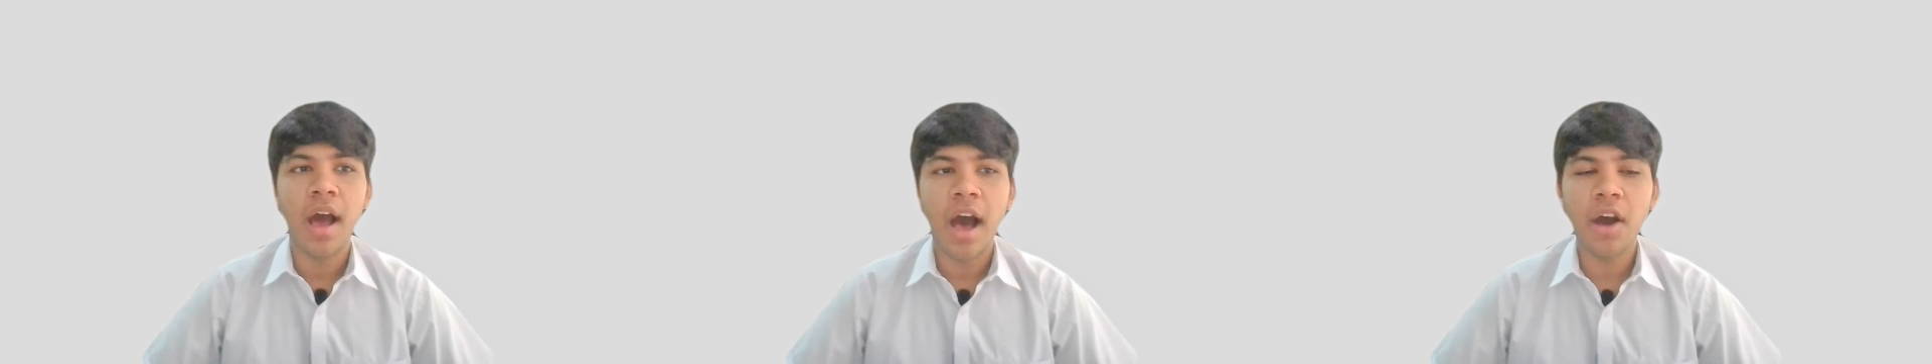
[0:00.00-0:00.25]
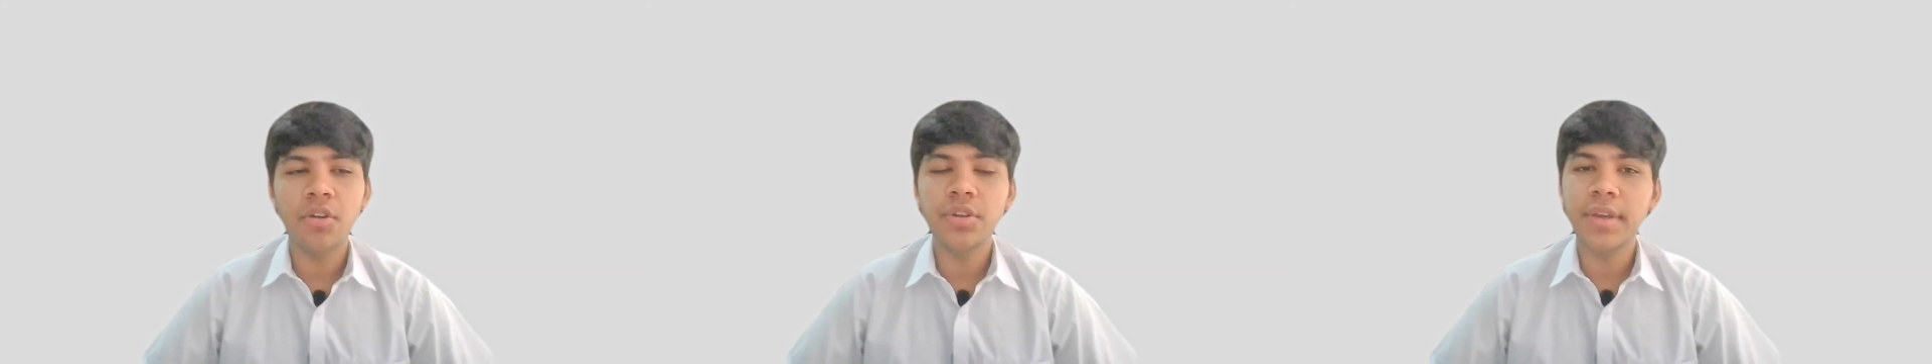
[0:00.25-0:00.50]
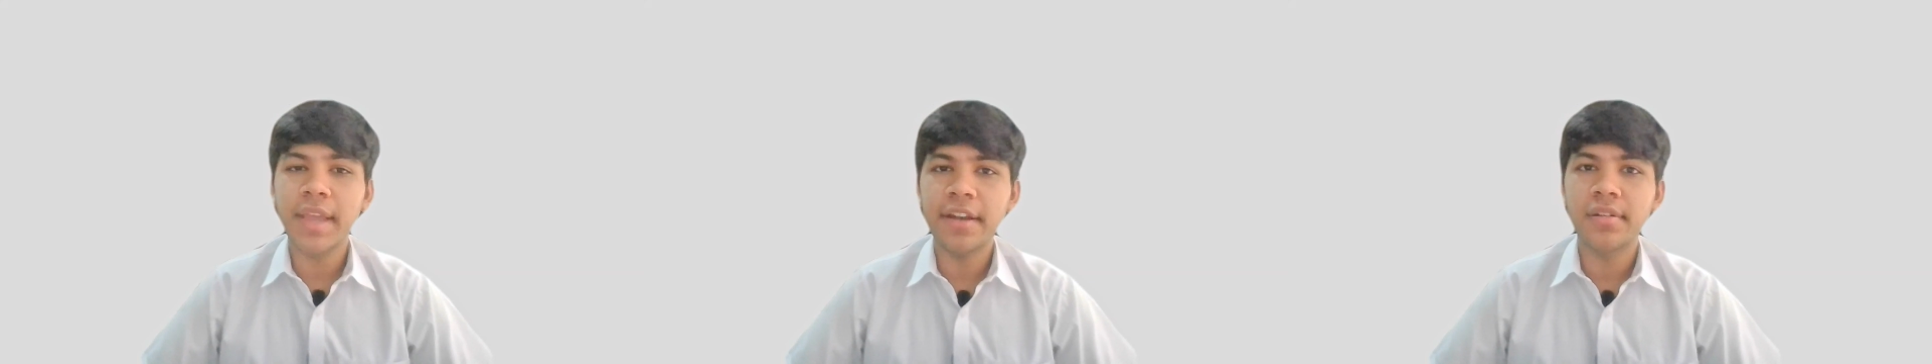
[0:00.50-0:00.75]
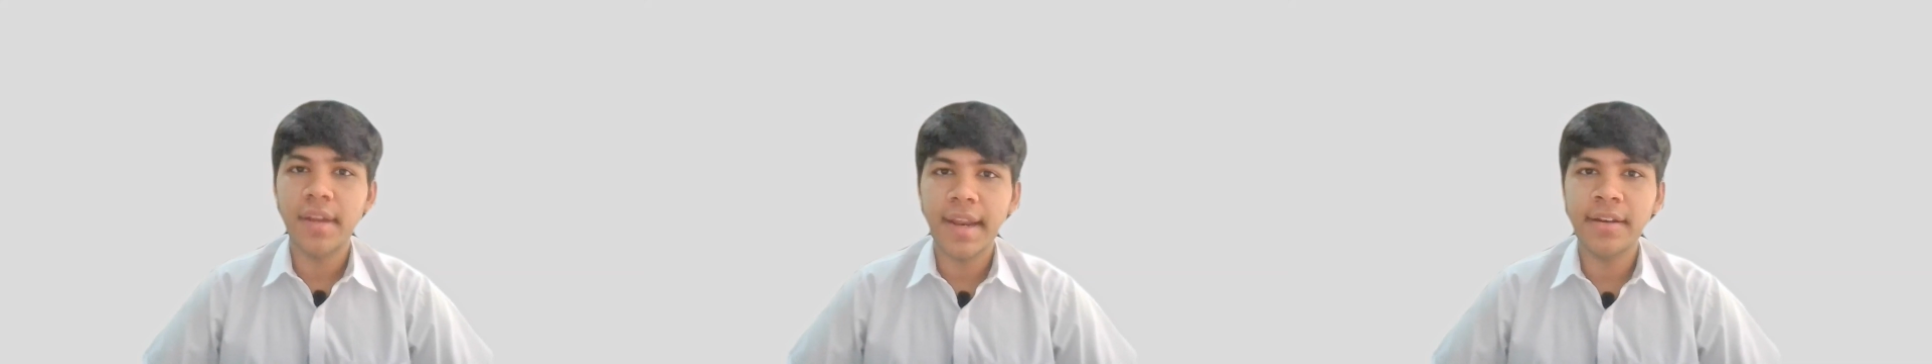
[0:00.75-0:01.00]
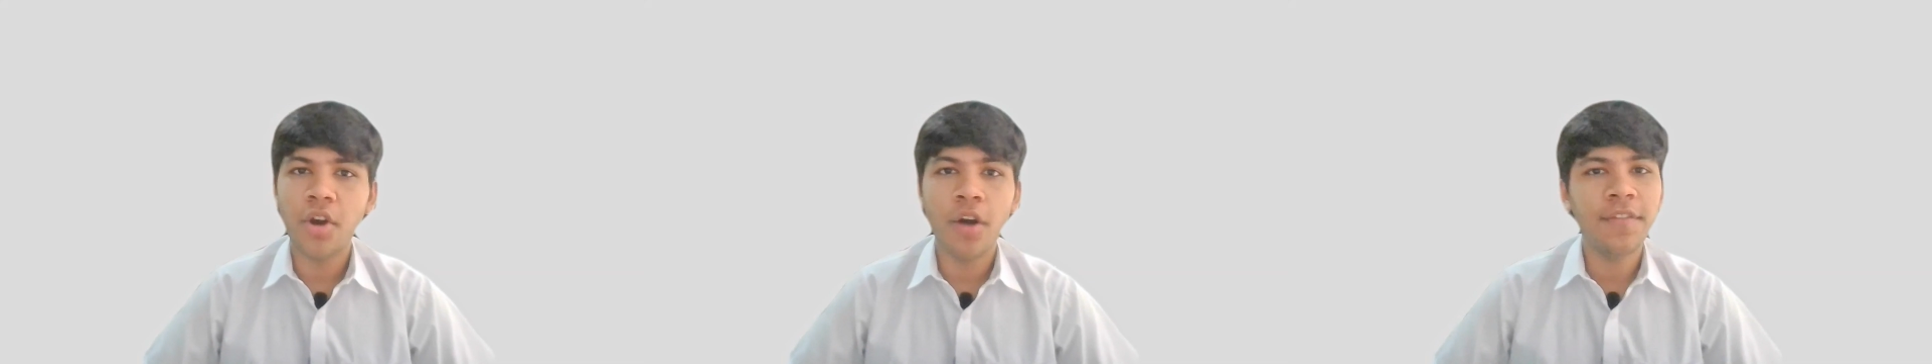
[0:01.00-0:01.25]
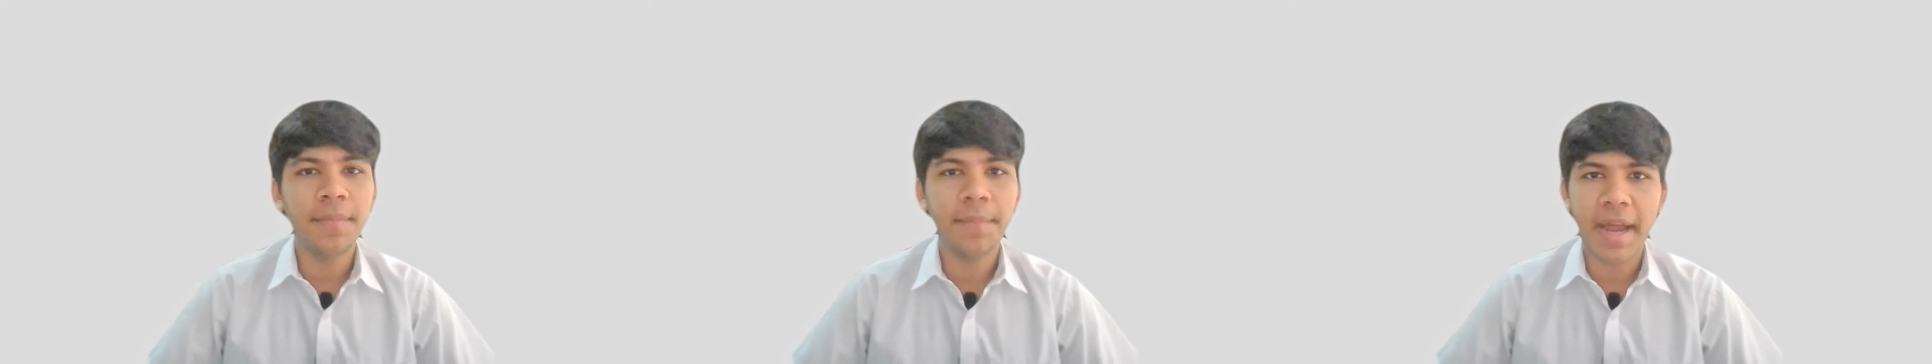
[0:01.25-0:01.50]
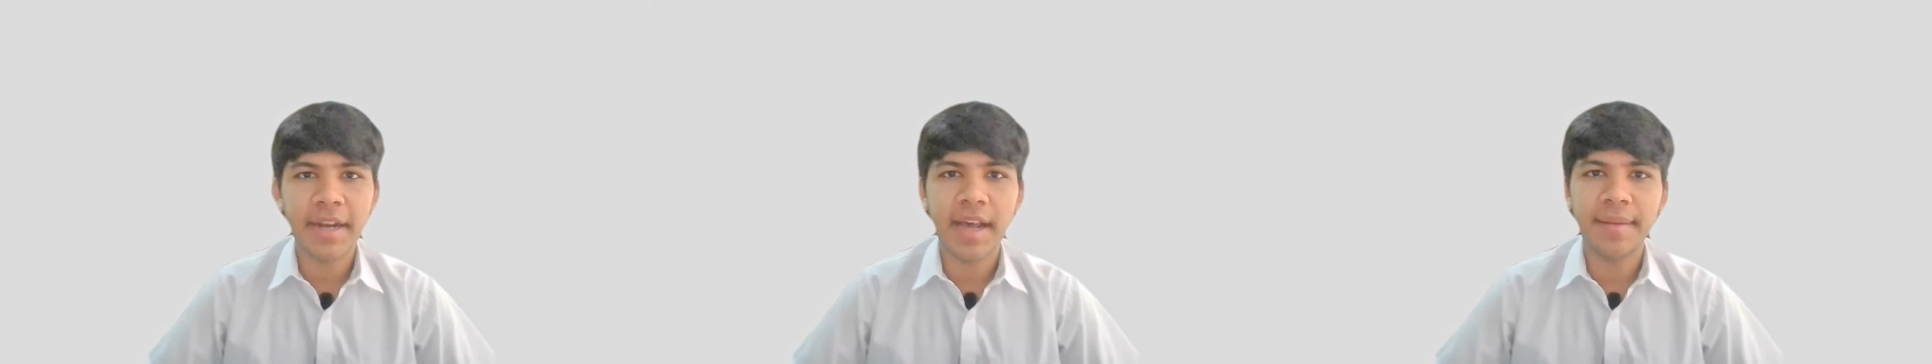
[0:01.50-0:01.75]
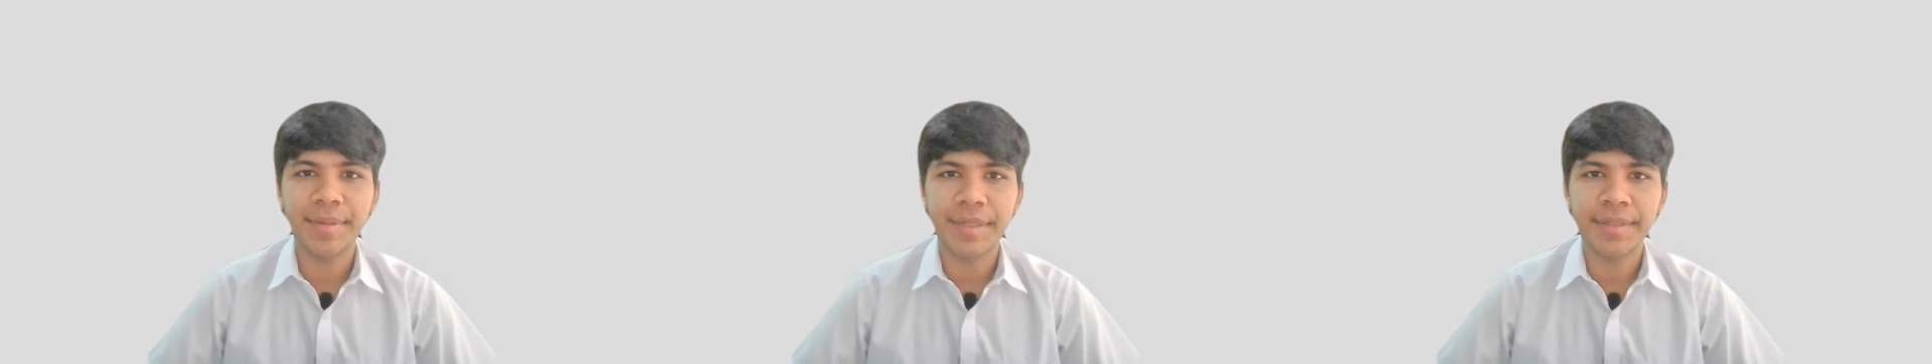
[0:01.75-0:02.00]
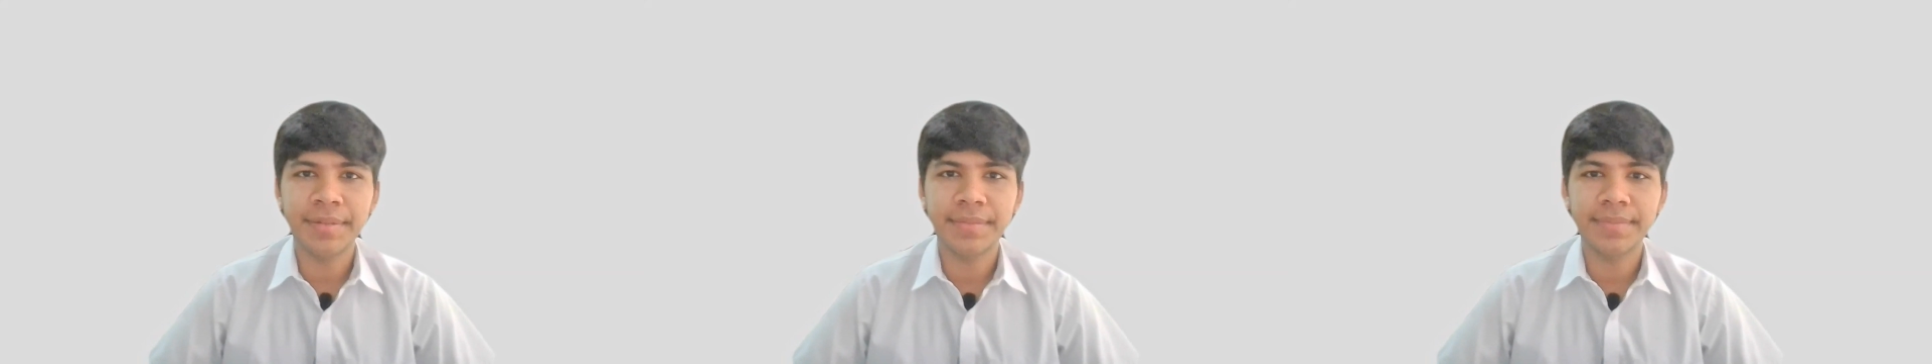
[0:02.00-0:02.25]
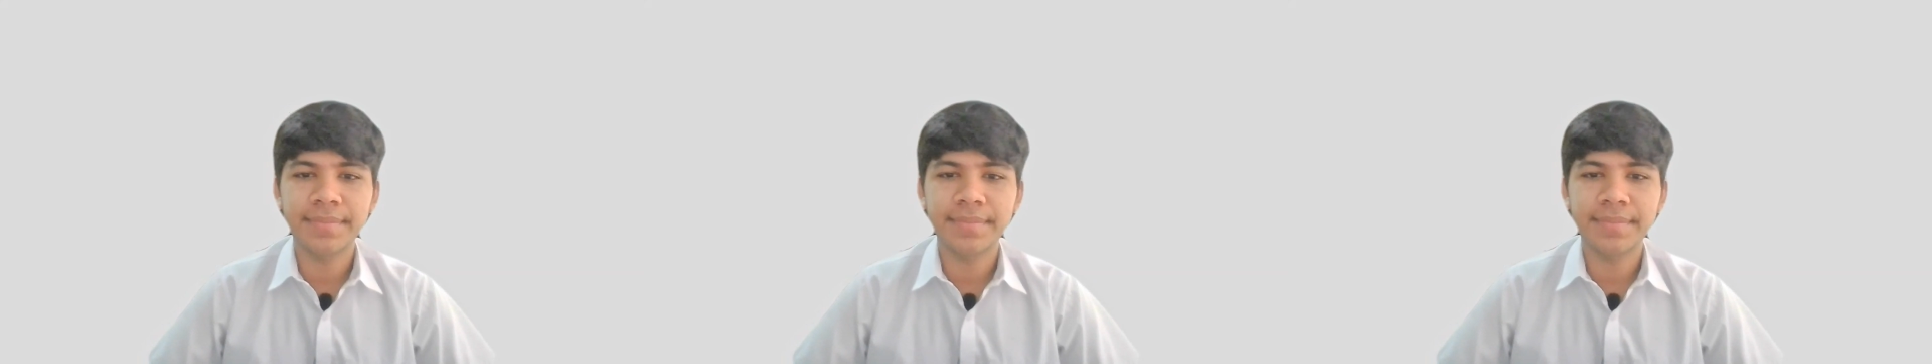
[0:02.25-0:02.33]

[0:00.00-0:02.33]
how to get rid of a bad habit.